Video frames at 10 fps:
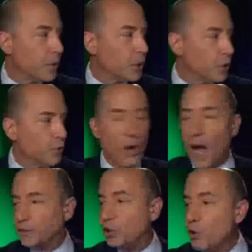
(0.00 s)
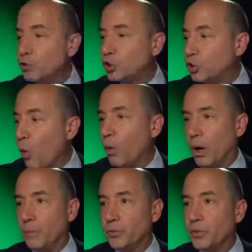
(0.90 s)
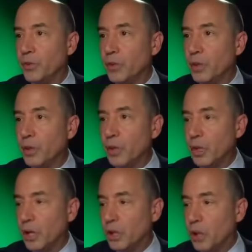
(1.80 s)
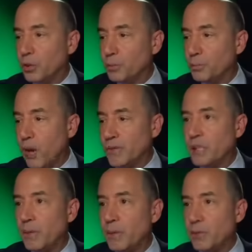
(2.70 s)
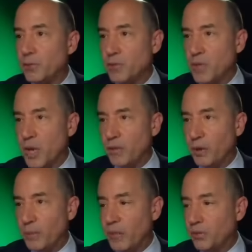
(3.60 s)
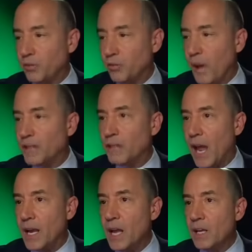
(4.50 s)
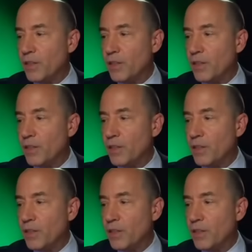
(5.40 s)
You've got two storms in close proximity to each other. And this is Monday.